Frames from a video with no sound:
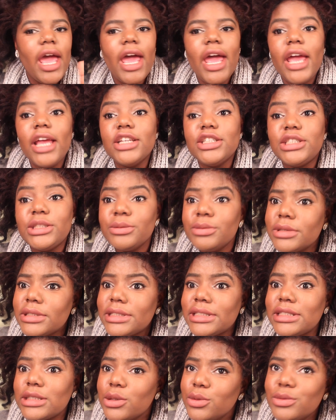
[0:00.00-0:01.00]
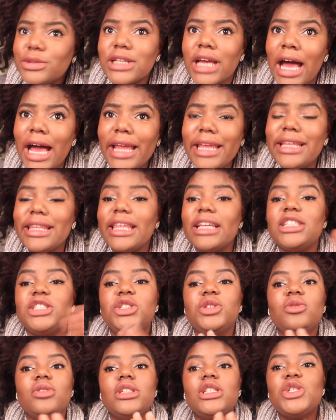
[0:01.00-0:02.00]
And she was so tight, like
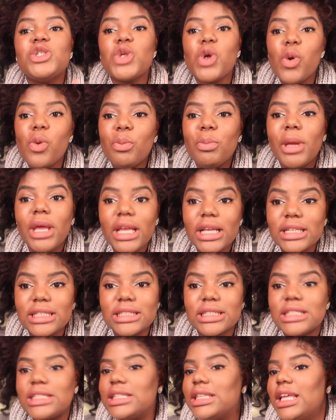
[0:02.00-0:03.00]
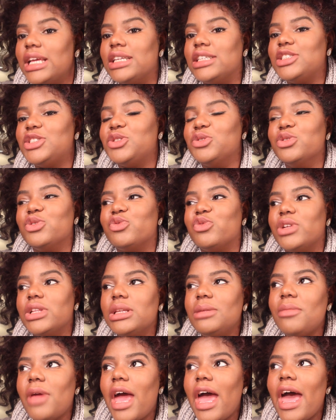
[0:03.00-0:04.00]
she was so pissed, like she was
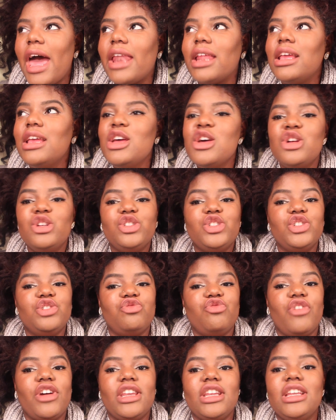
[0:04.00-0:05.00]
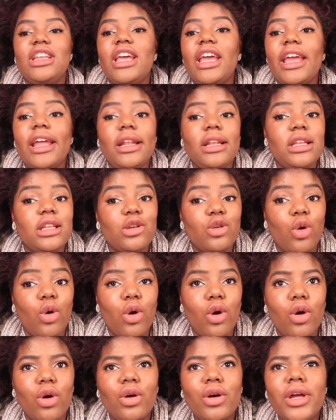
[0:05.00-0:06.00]
really mad. She was ready to end it
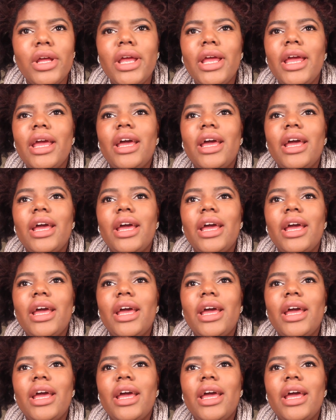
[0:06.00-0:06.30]
all.